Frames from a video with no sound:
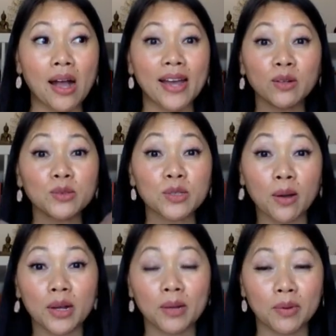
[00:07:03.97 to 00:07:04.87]
I
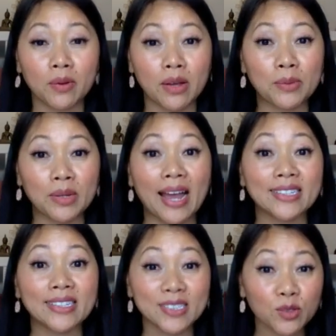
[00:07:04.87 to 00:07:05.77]

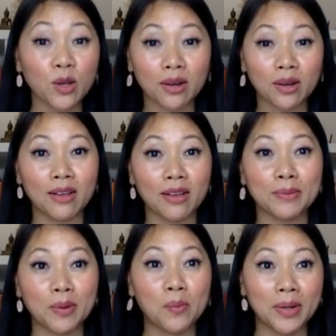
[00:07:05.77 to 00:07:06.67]
still talk a lot
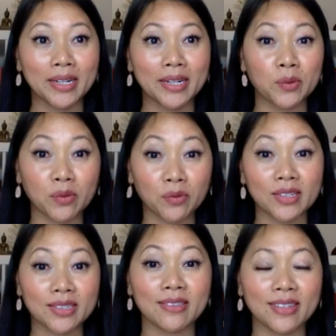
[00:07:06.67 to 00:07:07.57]
about money with
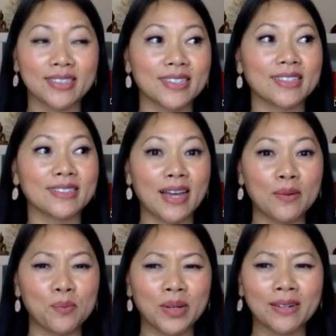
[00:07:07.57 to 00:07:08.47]
friends and things like that,
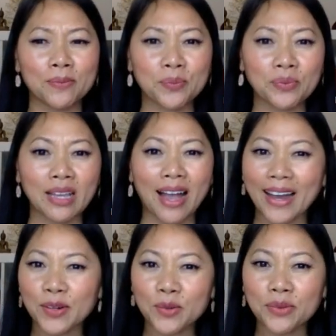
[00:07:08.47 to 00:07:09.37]
but
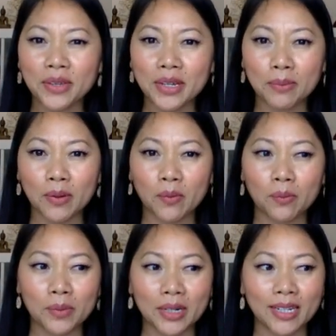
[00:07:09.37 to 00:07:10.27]
I don't think about
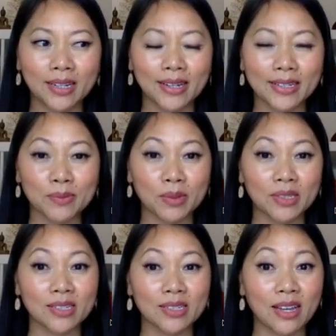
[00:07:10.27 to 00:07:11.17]
money as
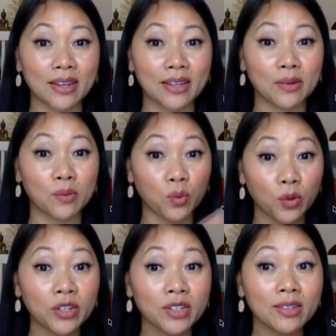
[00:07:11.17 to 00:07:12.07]
much as I
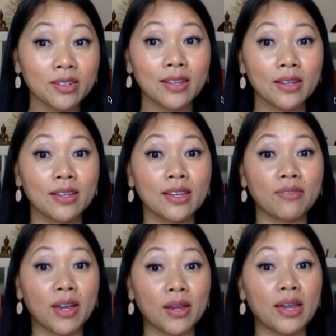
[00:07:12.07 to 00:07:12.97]
would if
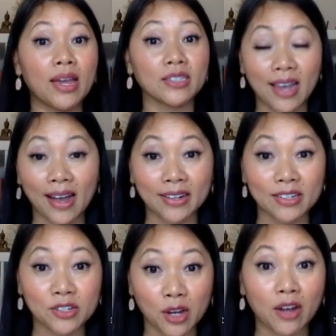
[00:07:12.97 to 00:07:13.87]
I actually had a
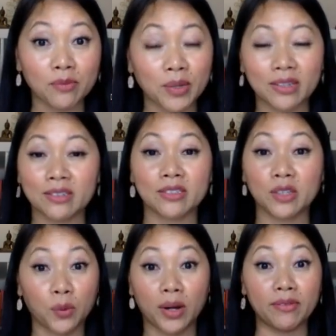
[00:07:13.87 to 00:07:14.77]
job because the
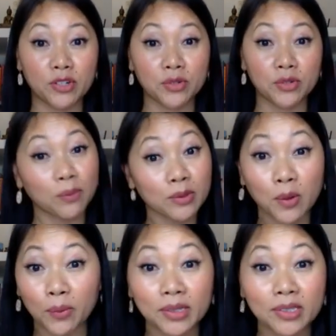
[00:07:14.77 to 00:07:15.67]
gravy train was
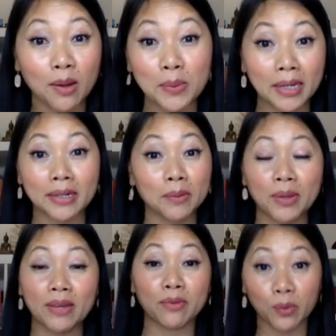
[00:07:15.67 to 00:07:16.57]
always coming in to
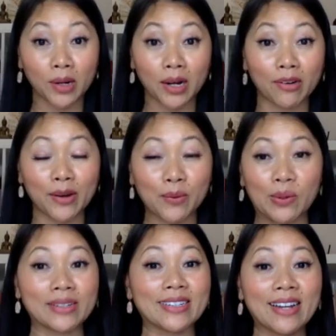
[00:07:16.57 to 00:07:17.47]
pay for whatever I
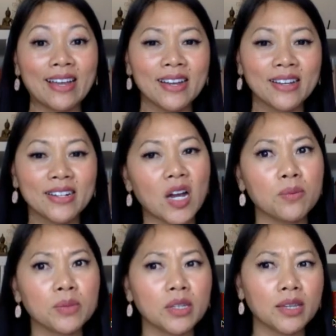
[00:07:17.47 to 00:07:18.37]
wanted. Now
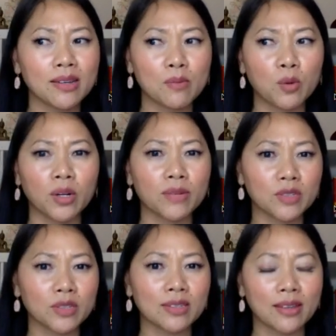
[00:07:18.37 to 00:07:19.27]
I'm thinking more of
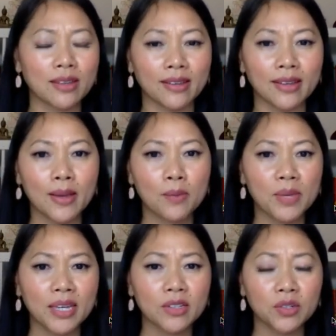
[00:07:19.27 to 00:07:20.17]
just like
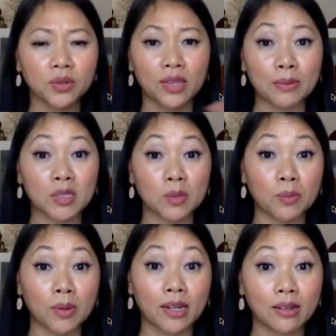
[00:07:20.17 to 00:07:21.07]
making sure that I'm
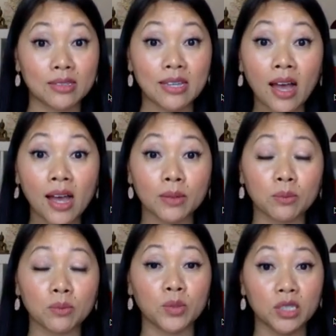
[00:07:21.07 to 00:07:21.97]
spending
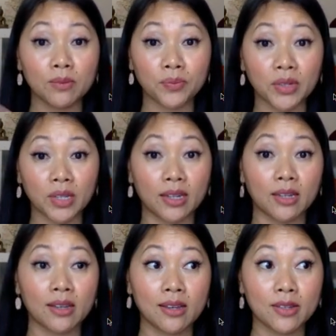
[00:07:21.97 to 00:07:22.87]
time, which is something I
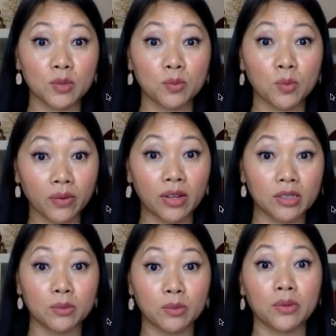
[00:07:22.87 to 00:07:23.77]
is more
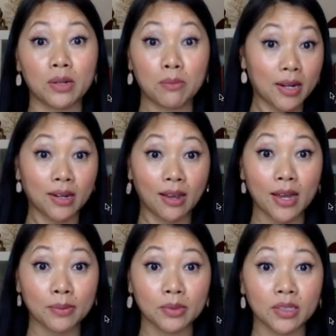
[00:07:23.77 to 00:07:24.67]
valuable than money,
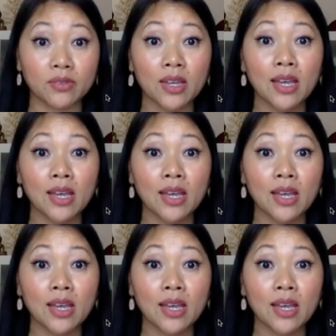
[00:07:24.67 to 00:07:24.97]
I believe.